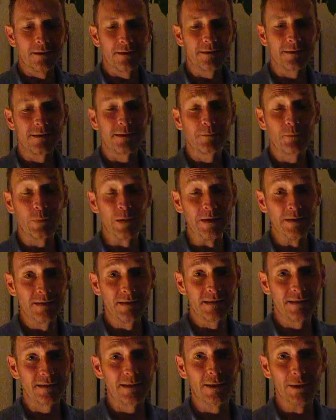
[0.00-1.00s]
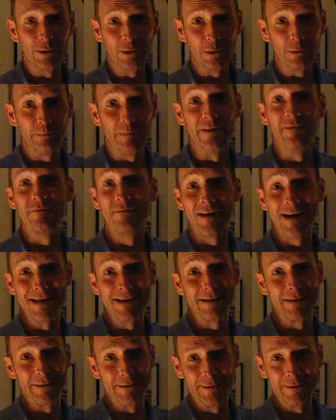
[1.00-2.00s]
This is Princess Khalid bin
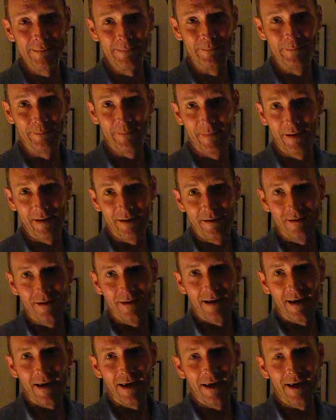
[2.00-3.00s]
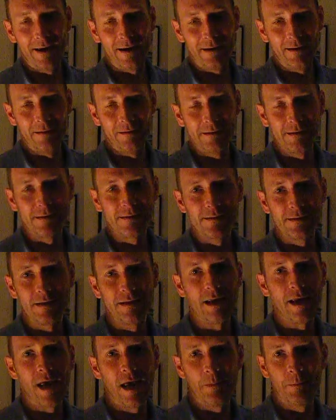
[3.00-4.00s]
Faisal. Mm-hmm. And this is in
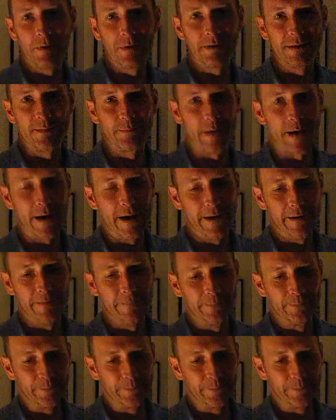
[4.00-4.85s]
the ambulance bay.